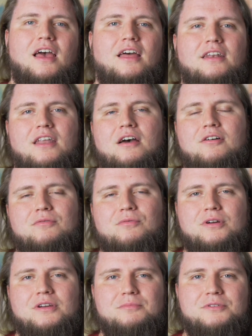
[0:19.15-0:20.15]
and now I
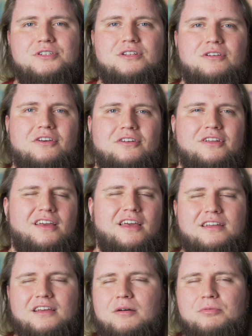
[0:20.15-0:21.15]
work in machine learning
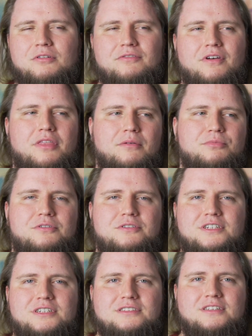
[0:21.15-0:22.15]
and a couple of other
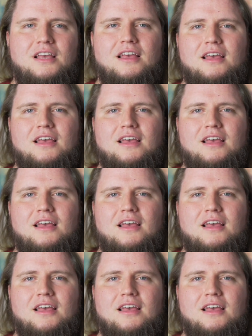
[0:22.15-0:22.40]
projects.